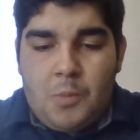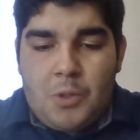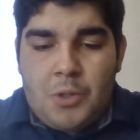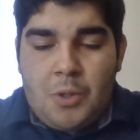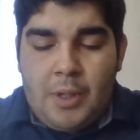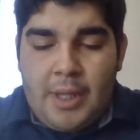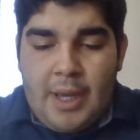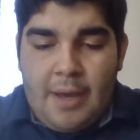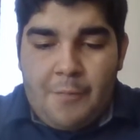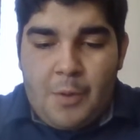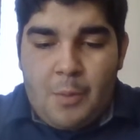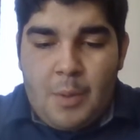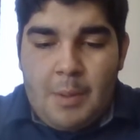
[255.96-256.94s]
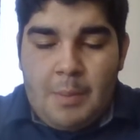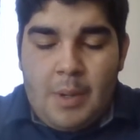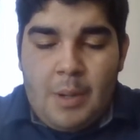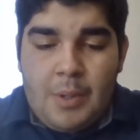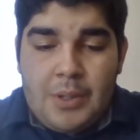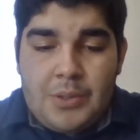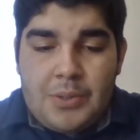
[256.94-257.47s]
shortly after, when
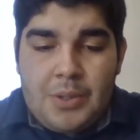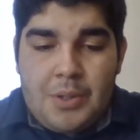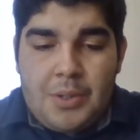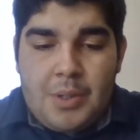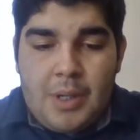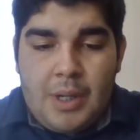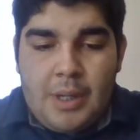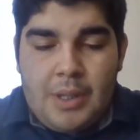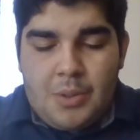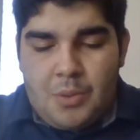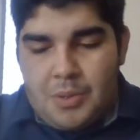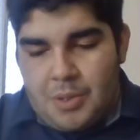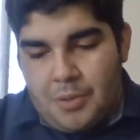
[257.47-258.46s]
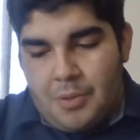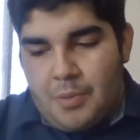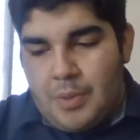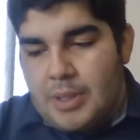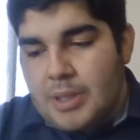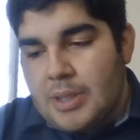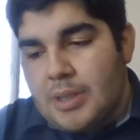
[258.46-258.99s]
mom went to surgery, they told us all the
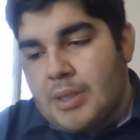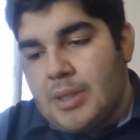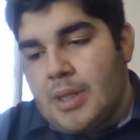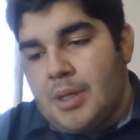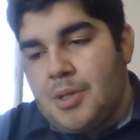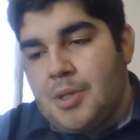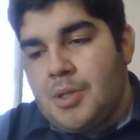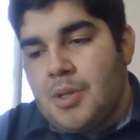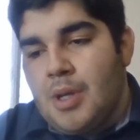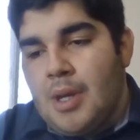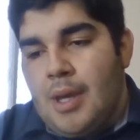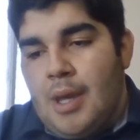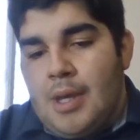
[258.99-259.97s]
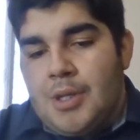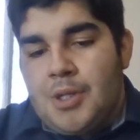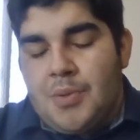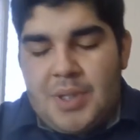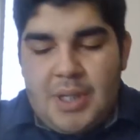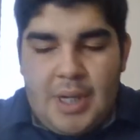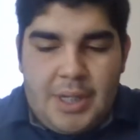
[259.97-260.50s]
risks and such. She
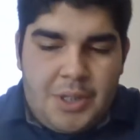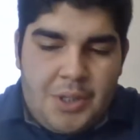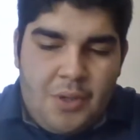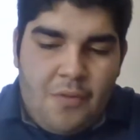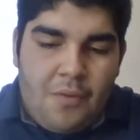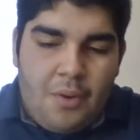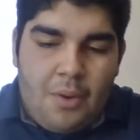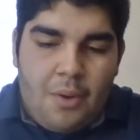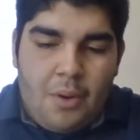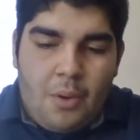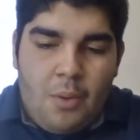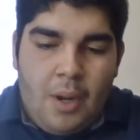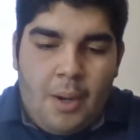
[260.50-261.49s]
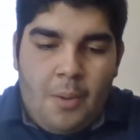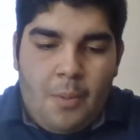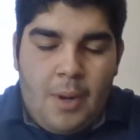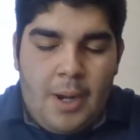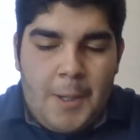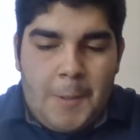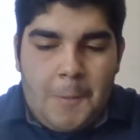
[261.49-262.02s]
was in ICU for quite a
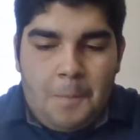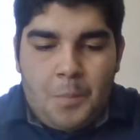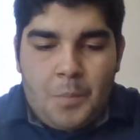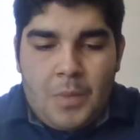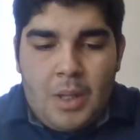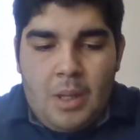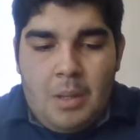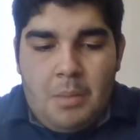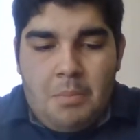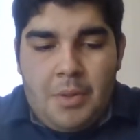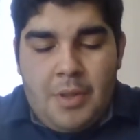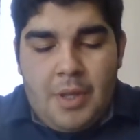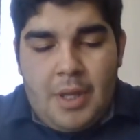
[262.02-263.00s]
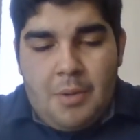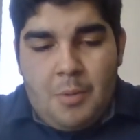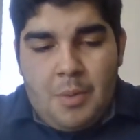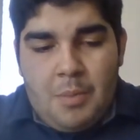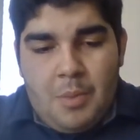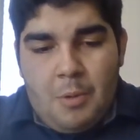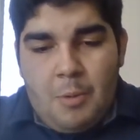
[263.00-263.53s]
while, but then
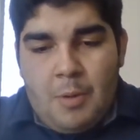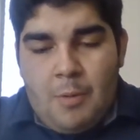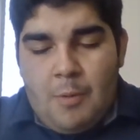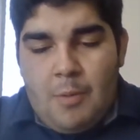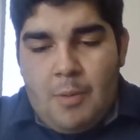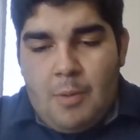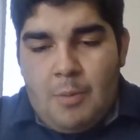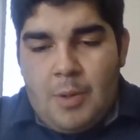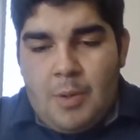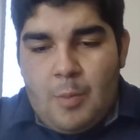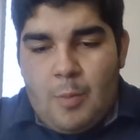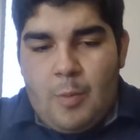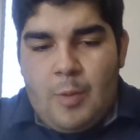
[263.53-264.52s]
we